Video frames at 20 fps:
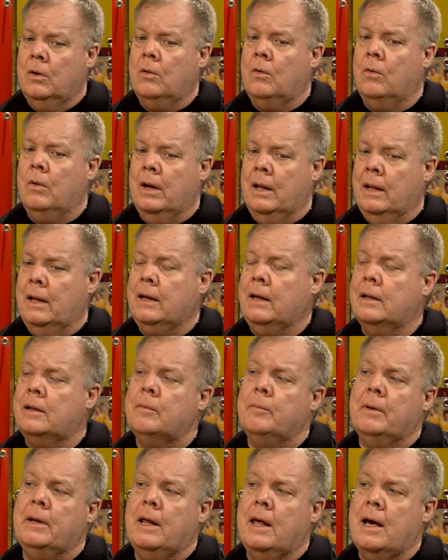And then get to
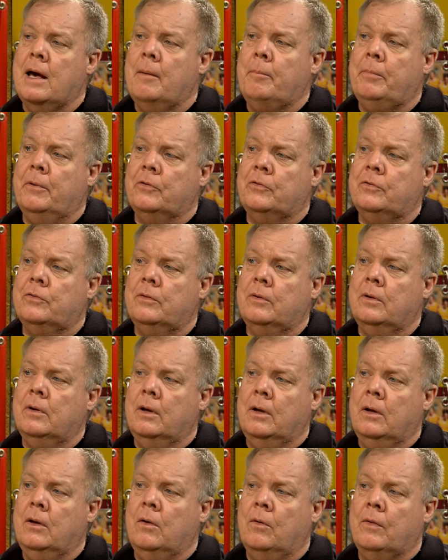Minneapolis.
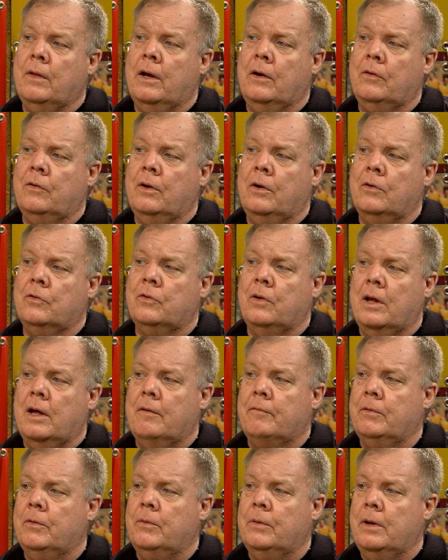There's an
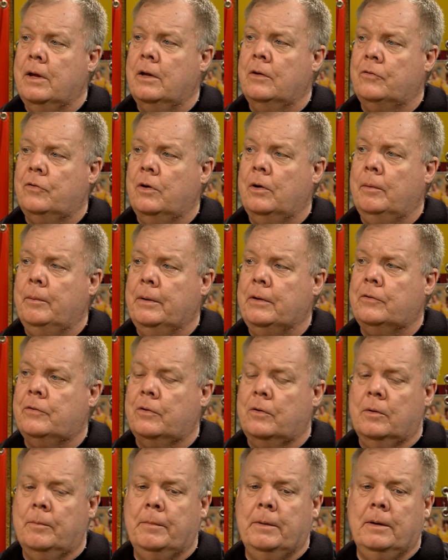avenue in the NCAA
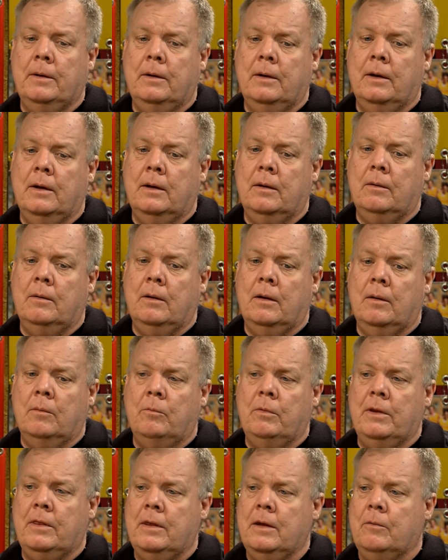tournament, and
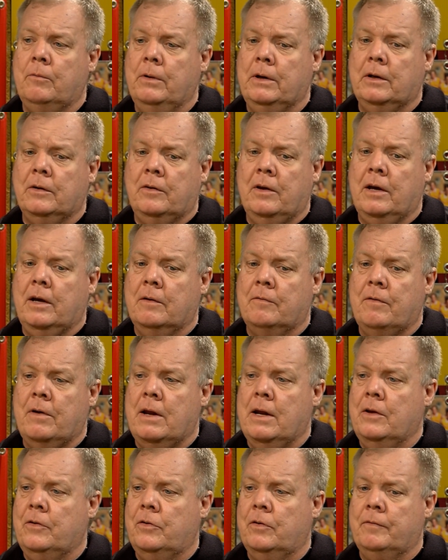we think we could take
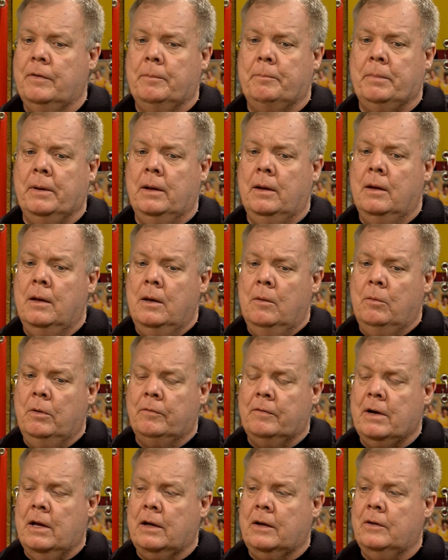advantage of it. But we've
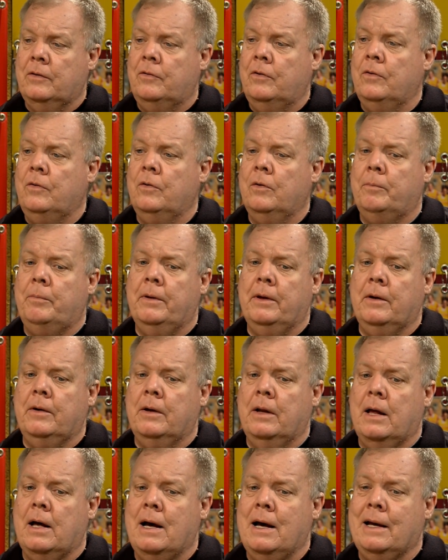got to continue to play
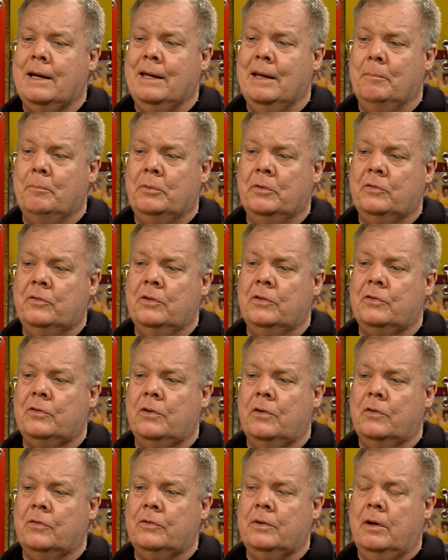good hockey and position
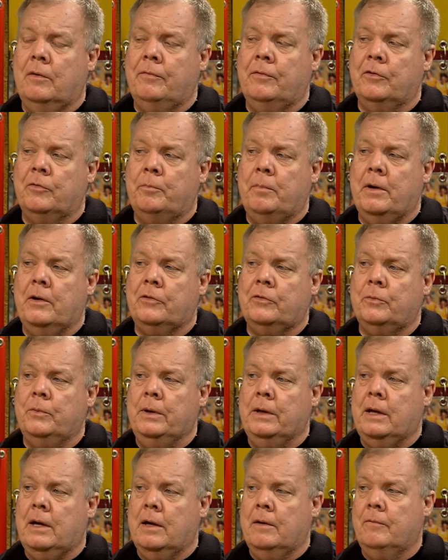ourselves as best we
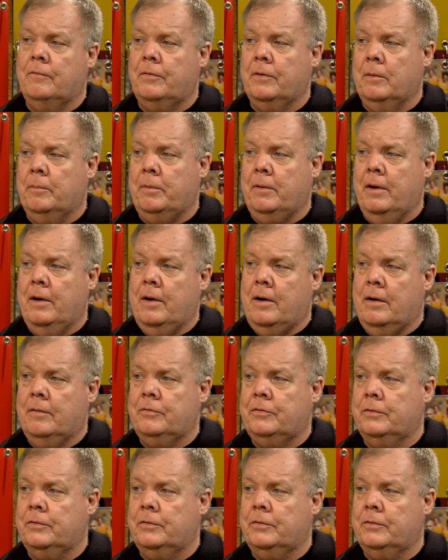can for the playoffs.